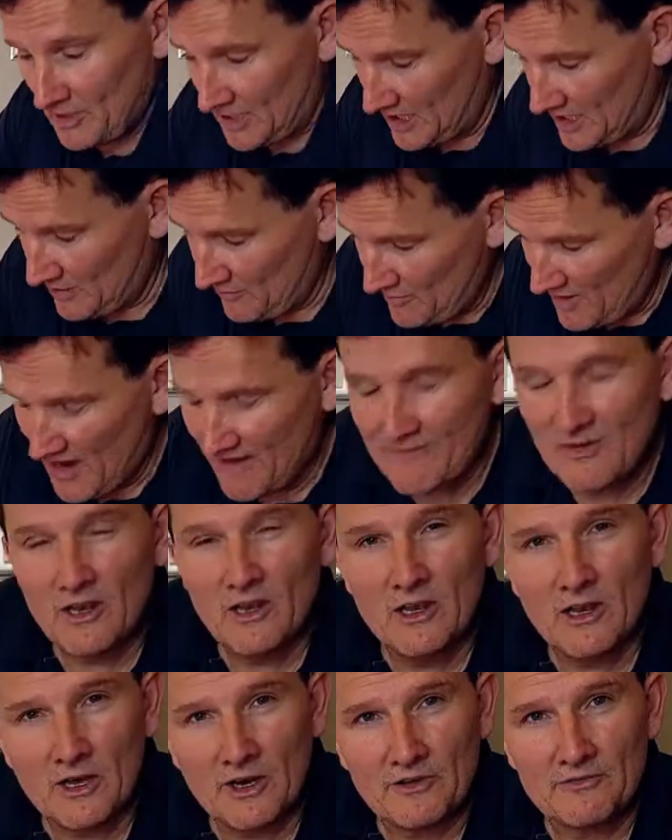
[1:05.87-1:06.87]
We have a
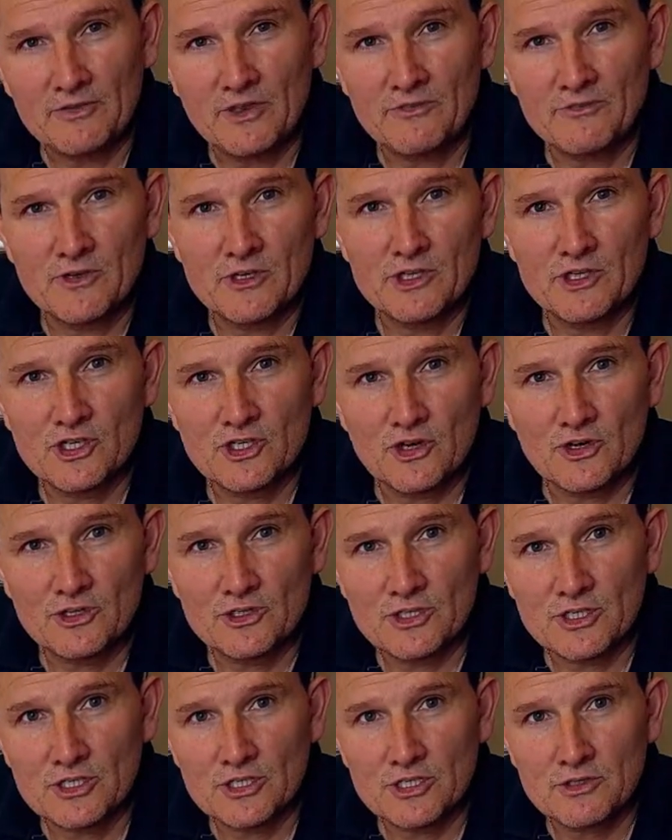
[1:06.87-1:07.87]
lot of different
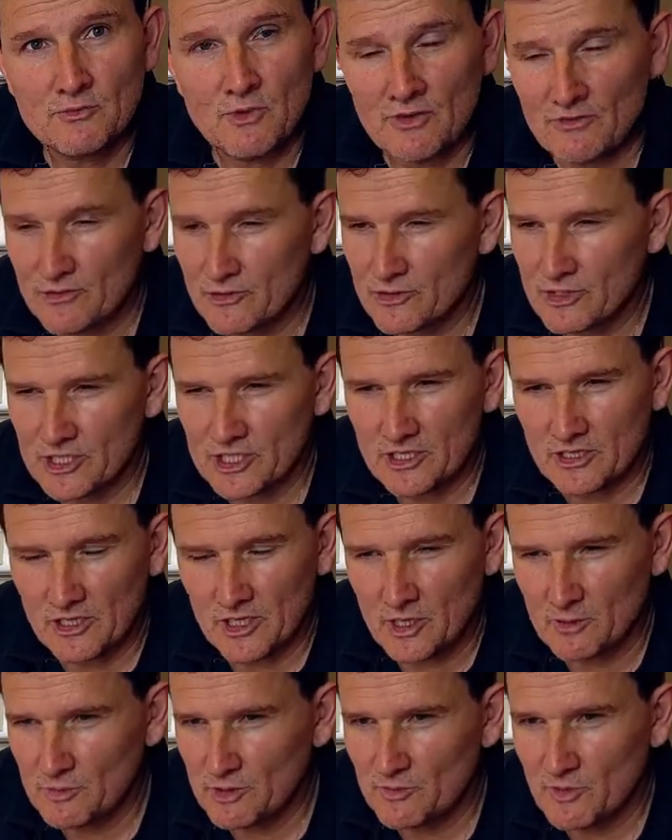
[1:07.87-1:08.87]
choices. We have crystal
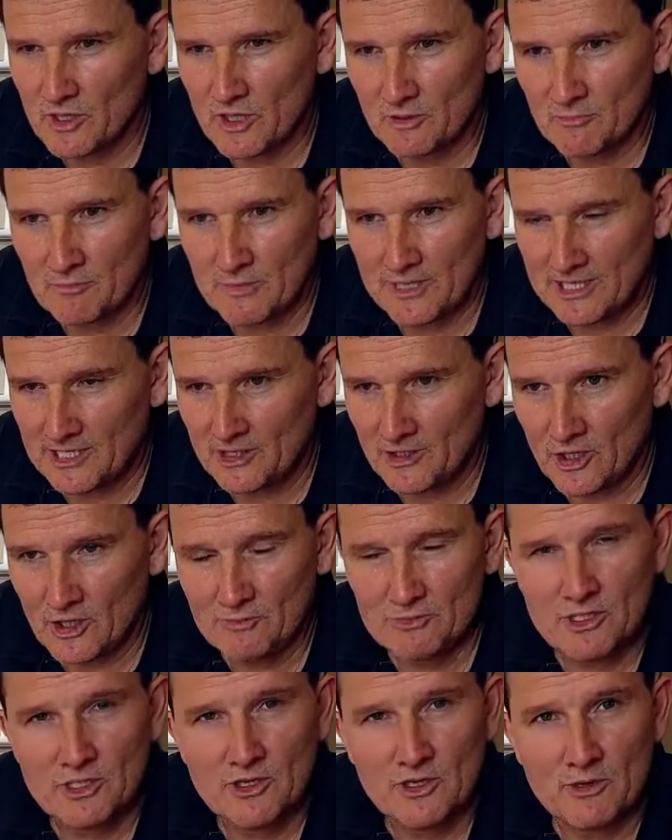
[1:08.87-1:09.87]
knobs, we've got metal
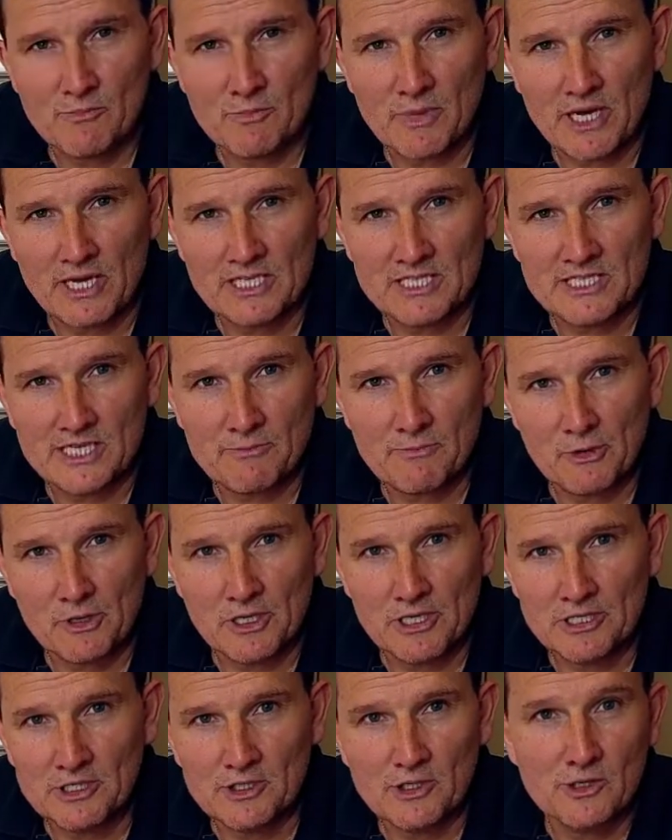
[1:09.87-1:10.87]
knobs that you can buy
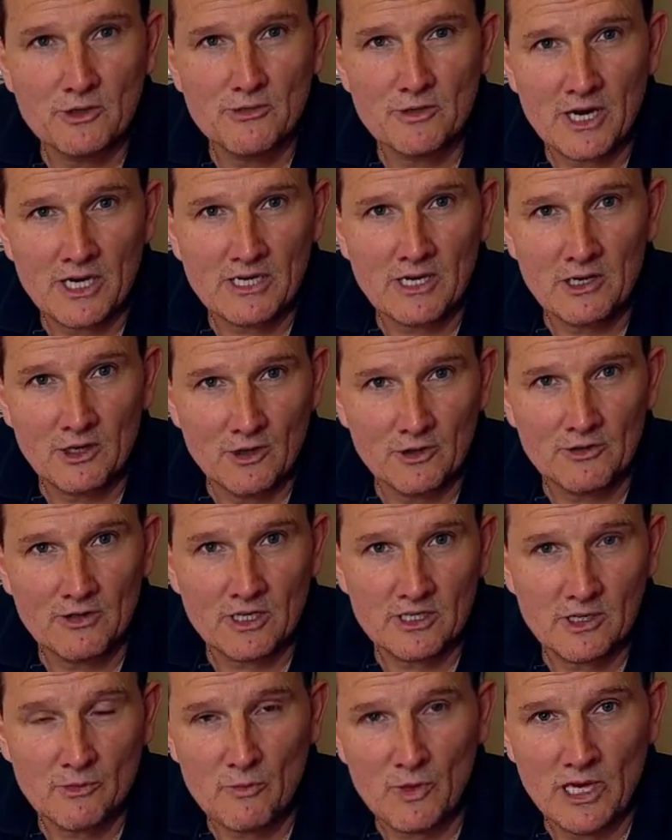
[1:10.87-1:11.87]
separately to create the look
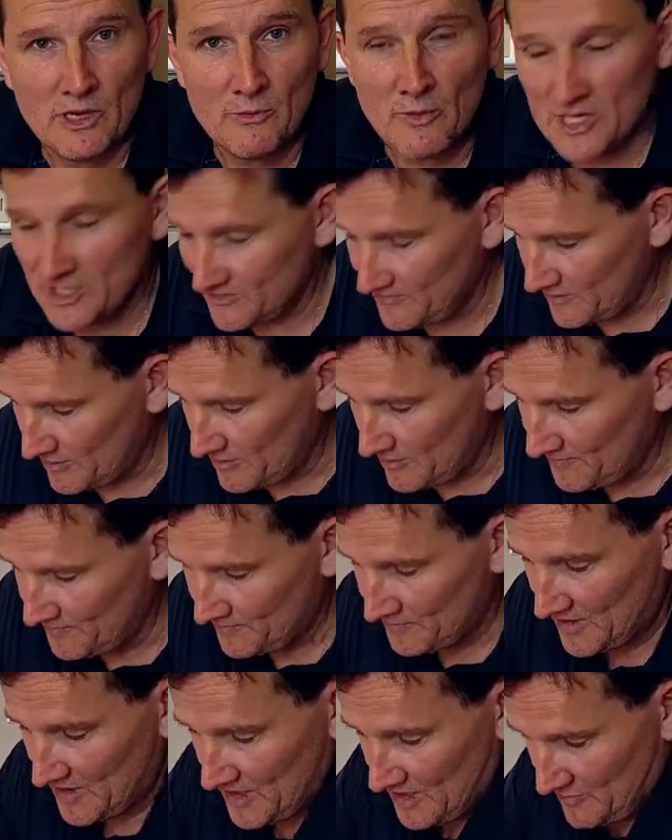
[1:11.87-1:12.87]
that you really wish for.
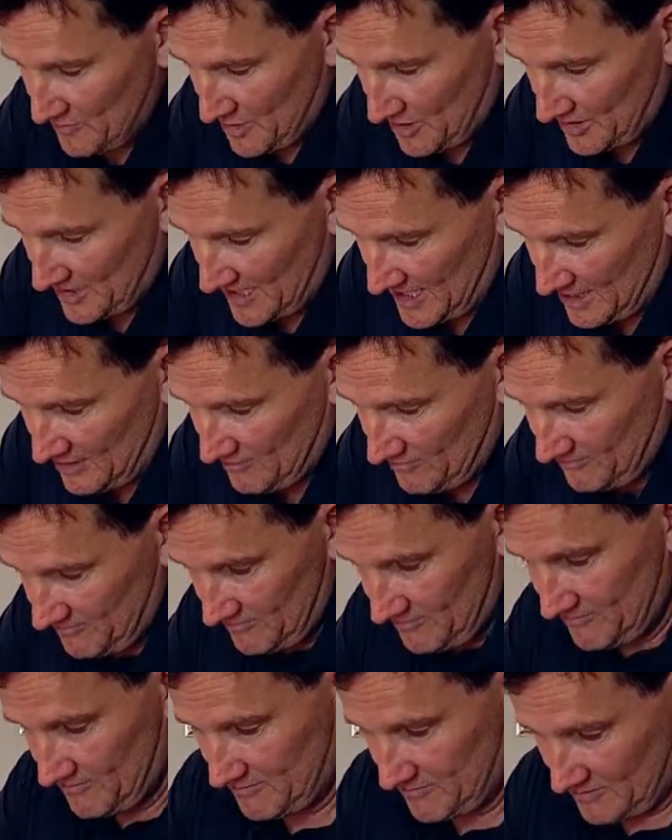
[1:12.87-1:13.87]
But now
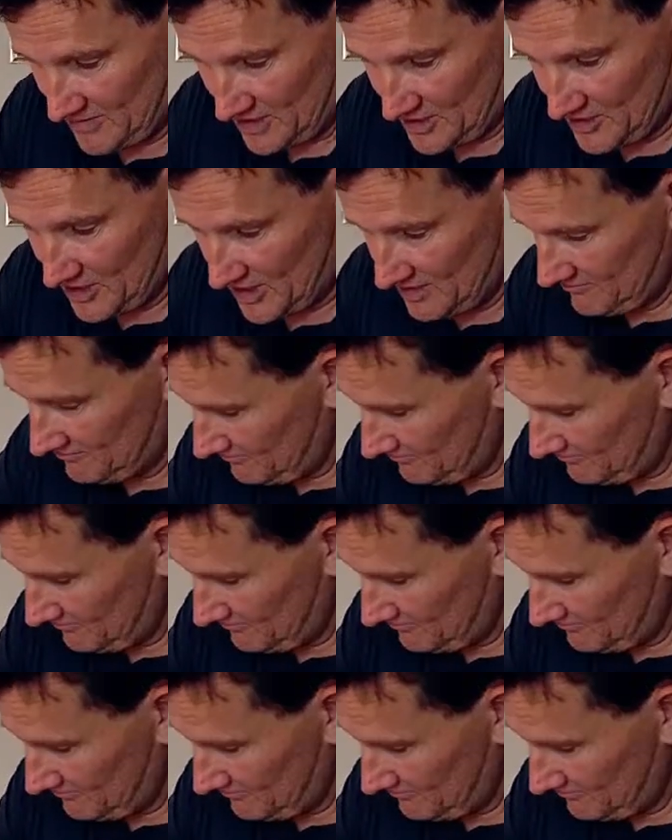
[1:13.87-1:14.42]
it's done.